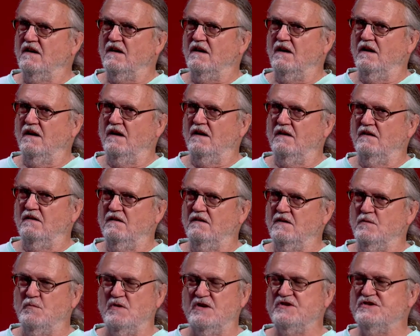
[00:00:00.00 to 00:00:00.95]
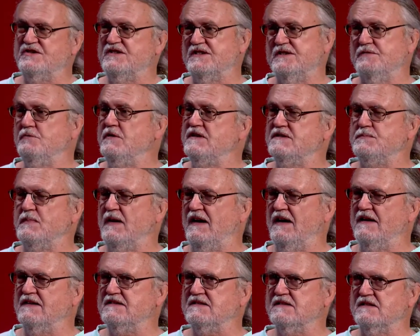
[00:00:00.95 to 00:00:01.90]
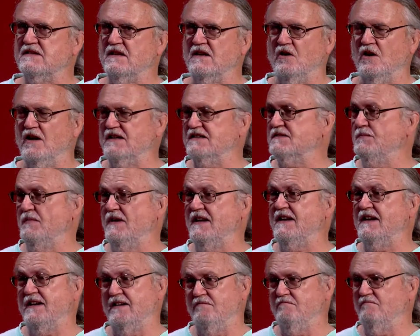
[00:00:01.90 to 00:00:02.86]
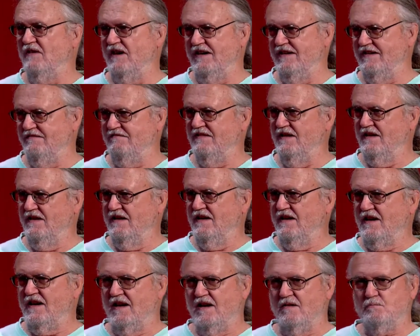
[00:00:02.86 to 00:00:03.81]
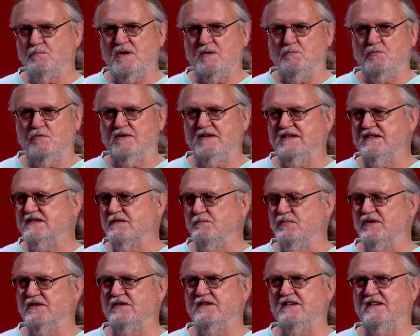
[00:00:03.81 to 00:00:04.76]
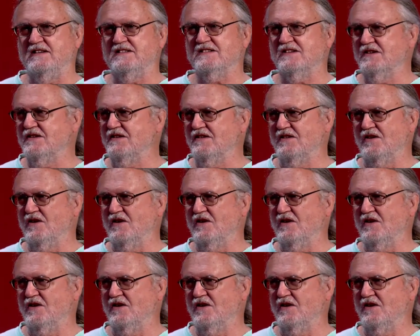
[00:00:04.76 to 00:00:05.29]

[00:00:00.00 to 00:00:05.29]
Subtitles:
Because emergency response costs money, right? And people with disabilities